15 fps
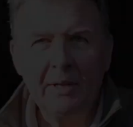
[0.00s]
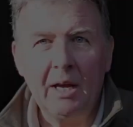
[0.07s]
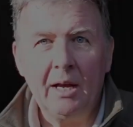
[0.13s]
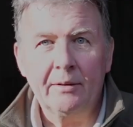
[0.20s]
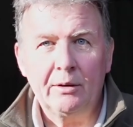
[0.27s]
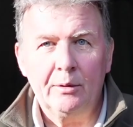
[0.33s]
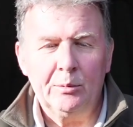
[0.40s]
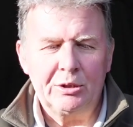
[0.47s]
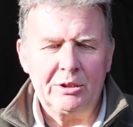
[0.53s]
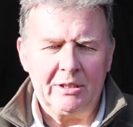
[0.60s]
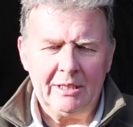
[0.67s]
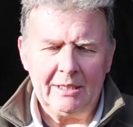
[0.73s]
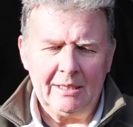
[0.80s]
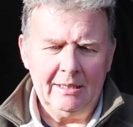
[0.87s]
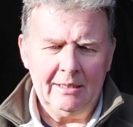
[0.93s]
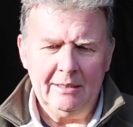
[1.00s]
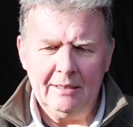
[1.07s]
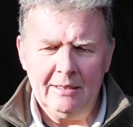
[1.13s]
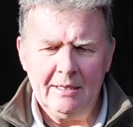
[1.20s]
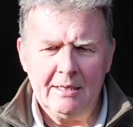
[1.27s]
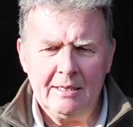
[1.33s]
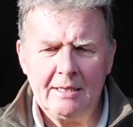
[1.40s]
I've got my stick,
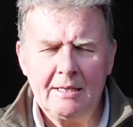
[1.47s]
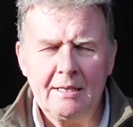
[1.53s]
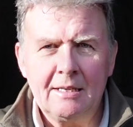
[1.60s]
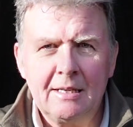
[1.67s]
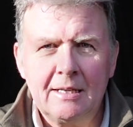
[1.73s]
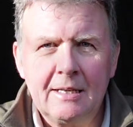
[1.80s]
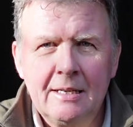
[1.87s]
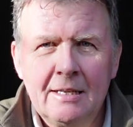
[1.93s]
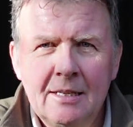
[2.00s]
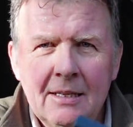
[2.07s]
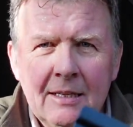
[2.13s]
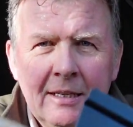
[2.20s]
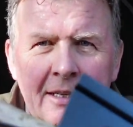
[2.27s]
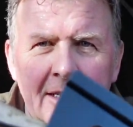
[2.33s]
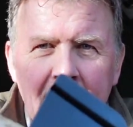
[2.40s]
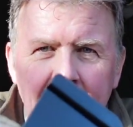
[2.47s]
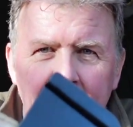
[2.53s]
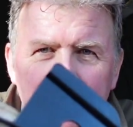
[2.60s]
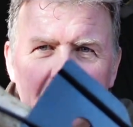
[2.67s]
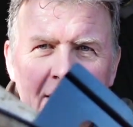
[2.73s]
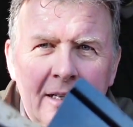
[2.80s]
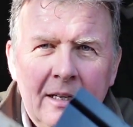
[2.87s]
and I
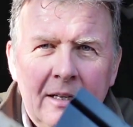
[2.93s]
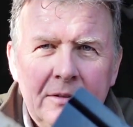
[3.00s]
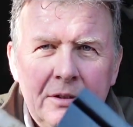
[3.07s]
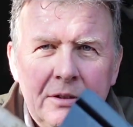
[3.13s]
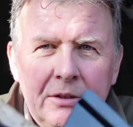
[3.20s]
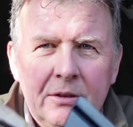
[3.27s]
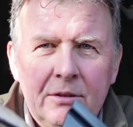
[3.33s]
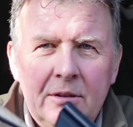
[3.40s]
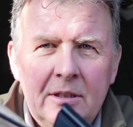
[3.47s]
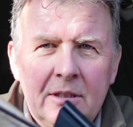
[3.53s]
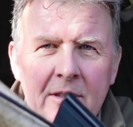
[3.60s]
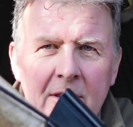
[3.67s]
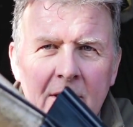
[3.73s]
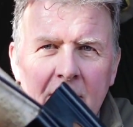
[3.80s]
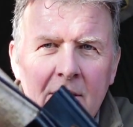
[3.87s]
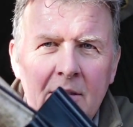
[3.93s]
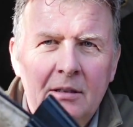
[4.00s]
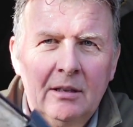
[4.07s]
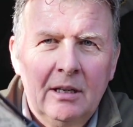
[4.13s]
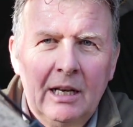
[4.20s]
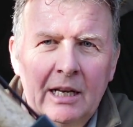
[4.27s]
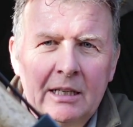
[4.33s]
just use this
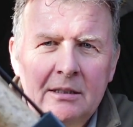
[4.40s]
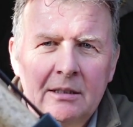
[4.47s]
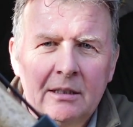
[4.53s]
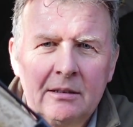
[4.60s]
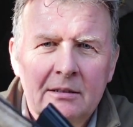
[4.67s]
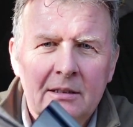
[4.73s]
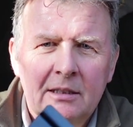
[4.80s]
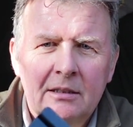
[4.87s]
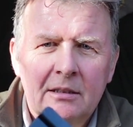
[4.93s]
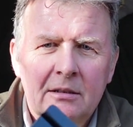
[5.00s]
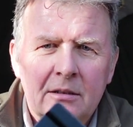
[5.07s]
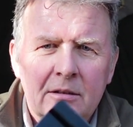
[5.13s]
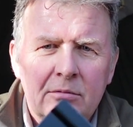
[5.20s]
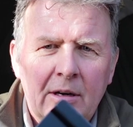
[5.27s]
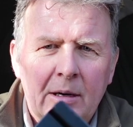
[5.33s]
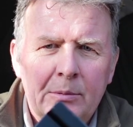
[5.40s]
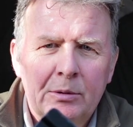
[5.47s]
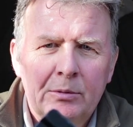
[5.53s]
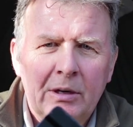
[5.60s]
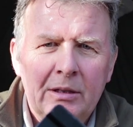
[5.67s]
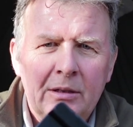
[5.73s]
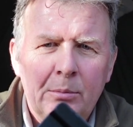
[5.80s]
elastic thing that's just wrapped
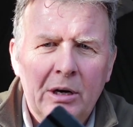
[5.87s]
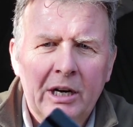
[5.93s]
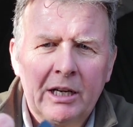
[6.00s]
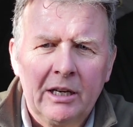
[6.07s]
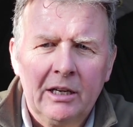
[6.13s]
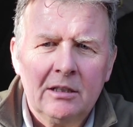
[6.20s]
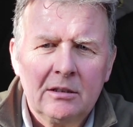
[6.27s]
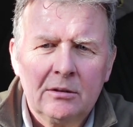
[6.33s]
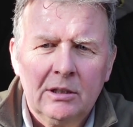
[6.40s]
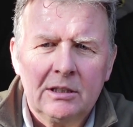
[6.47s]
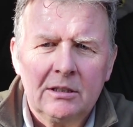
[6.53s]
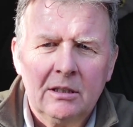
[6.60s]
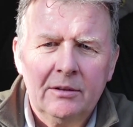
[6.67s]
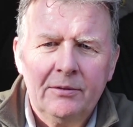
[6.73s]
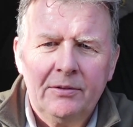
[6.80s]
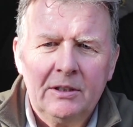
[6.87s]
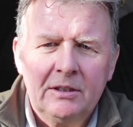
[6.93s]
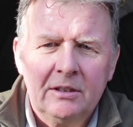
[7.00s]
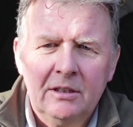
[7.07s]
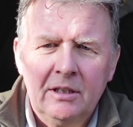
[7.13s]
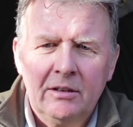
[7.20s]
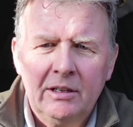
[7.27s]
around the bracket. It's quite a tight
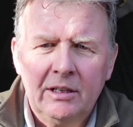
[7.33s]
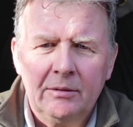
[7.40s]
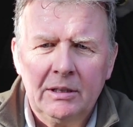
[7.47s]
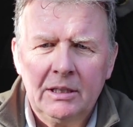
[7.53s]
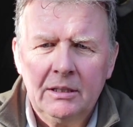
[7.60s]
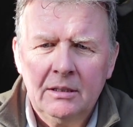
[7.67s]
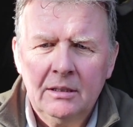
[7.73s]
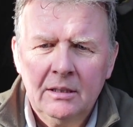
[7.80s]
fit in there anyway.